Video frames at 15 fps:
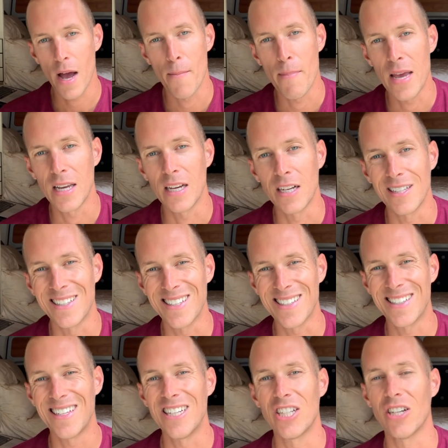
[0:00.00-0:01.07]
making a
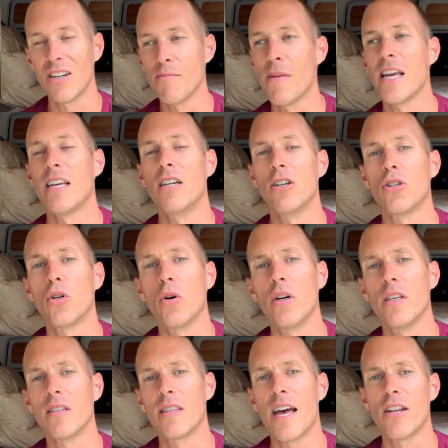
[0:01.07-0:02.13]
decision and making a
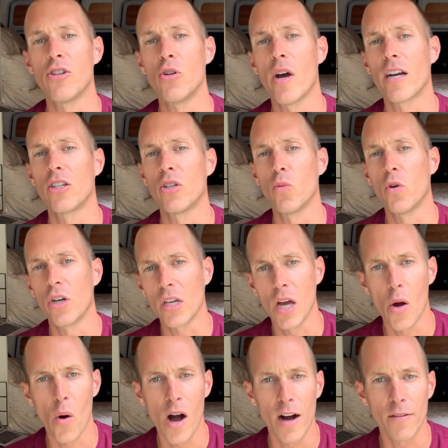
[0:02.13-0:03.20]
choice that you actually want to
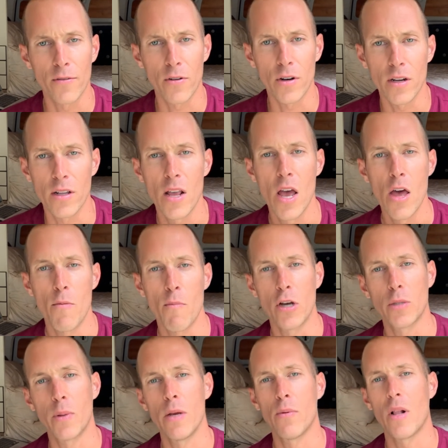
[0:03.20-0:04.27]
go after it.
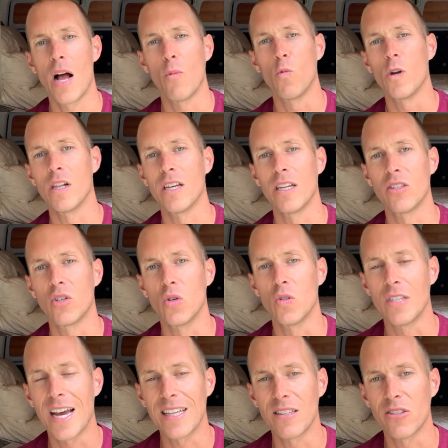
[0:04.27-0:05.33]
Most people aren't willing to
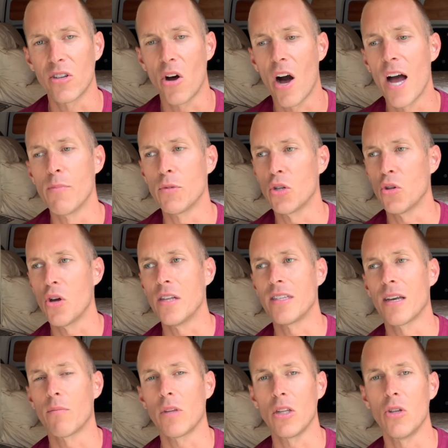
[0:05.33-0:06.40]
take the time to learn
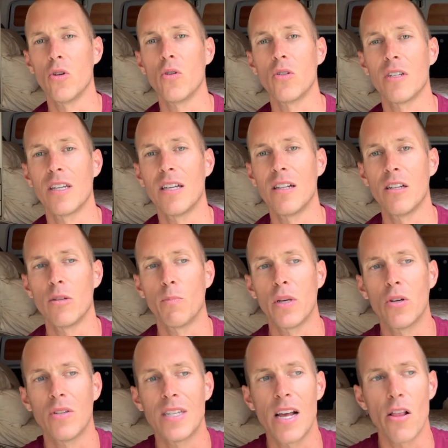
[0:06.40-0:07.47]
something new
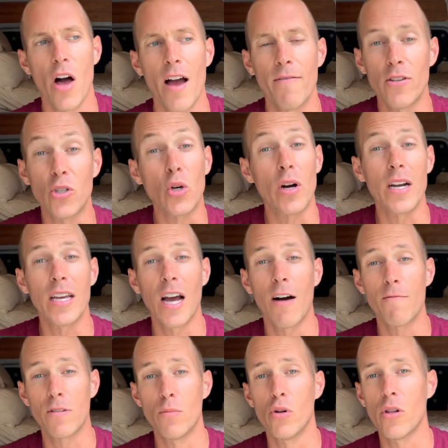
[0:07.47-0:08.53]
because their life is already
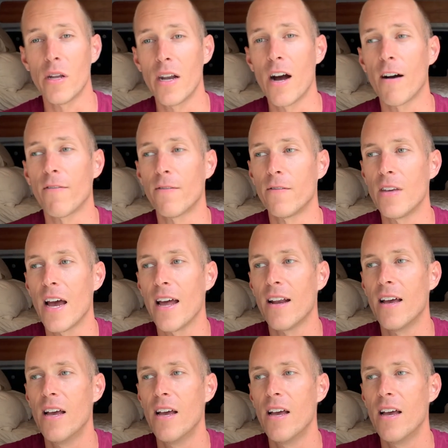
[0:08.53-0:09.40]
comfortable enough. Yet